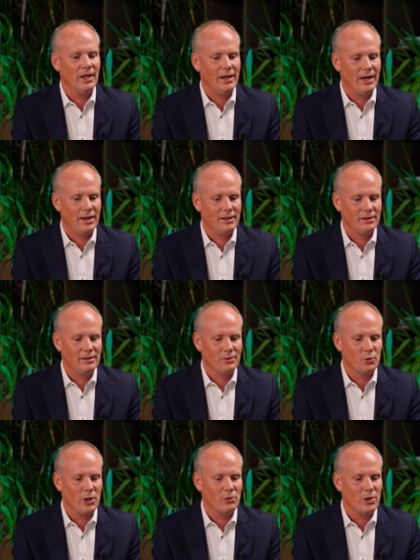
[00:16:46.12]
And uh,
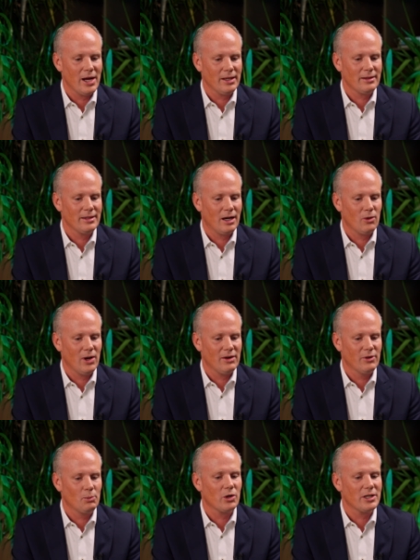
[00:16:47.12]
we right now
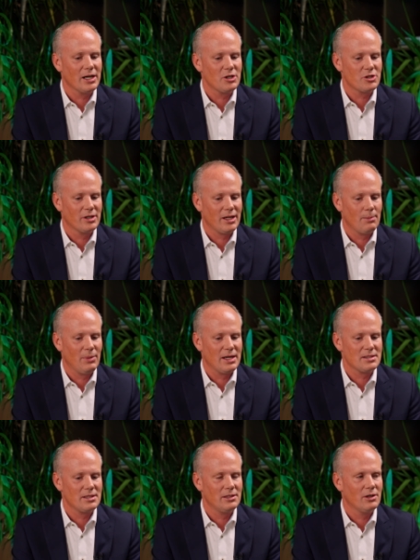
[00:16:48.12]
have a production
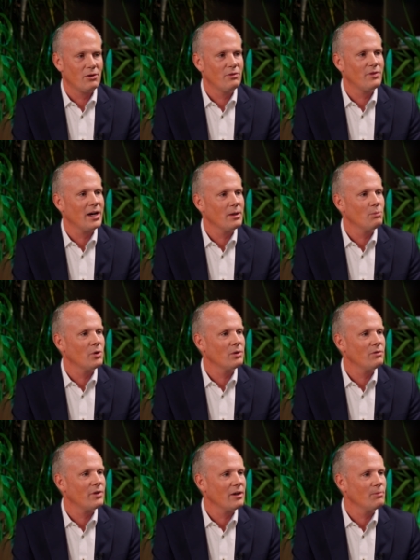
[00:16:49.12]
capacity of
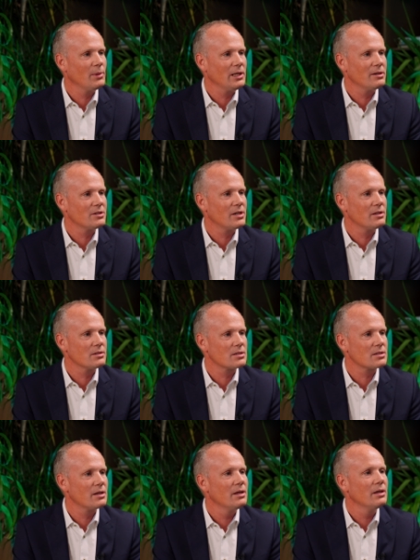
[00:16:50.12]
5.5 million
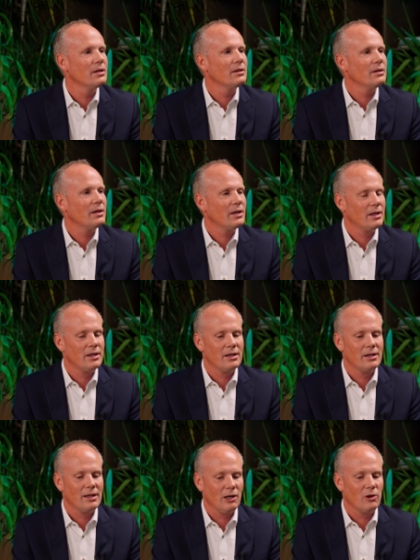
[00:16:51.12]
tons. Uh,
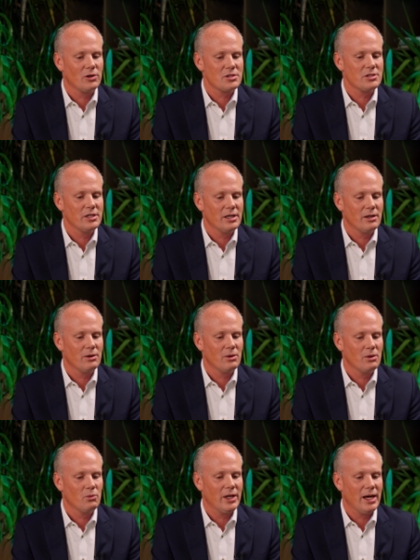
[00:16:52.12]
and last year
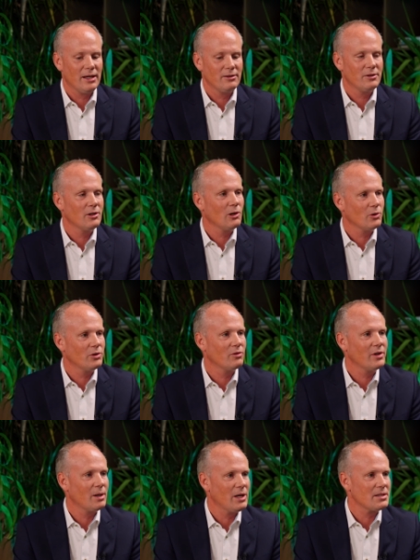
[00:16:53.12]
we added a lot
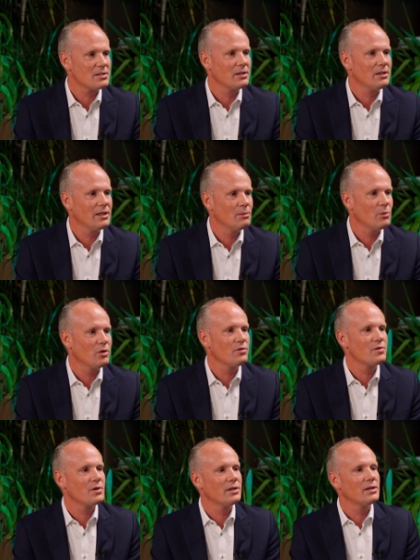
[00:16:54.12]
of capacity in
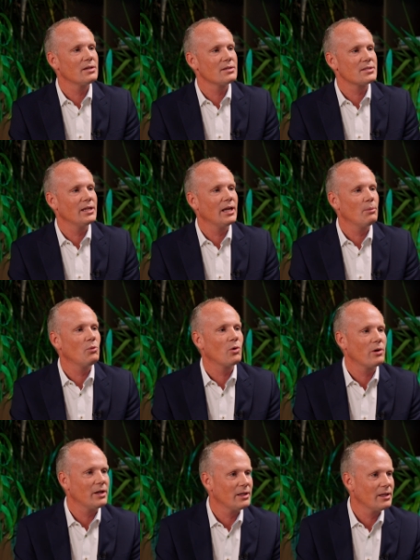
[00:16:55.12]
both
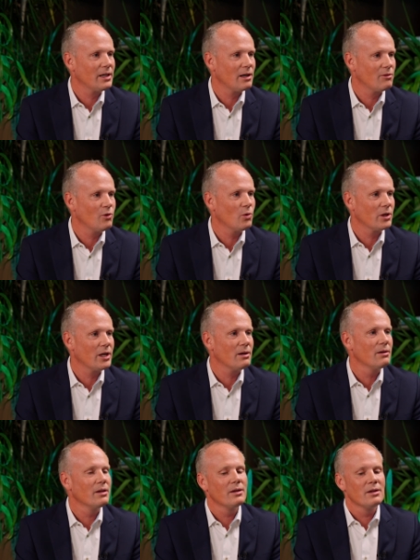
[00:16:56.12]
Singapore and in
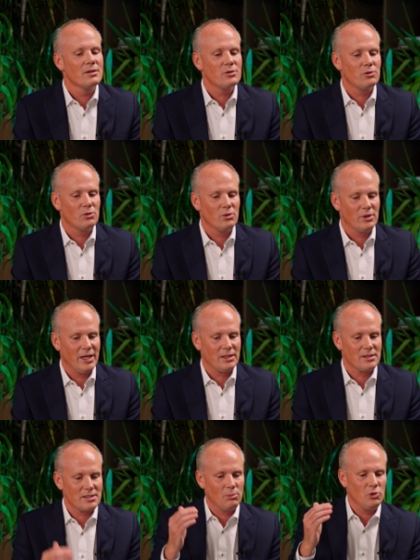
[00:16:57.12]
California to
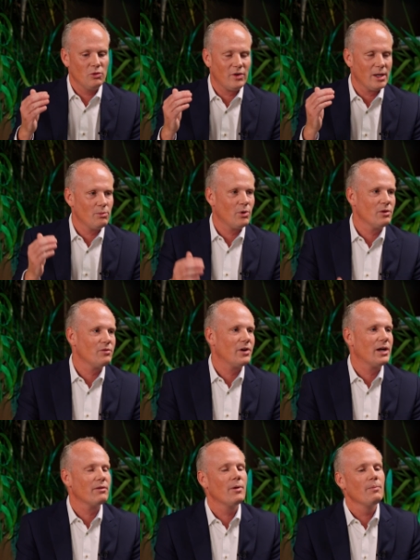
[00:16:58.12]
get us up to
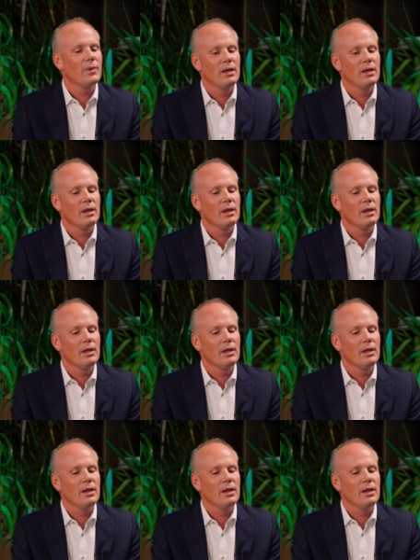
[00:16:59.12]
5.5.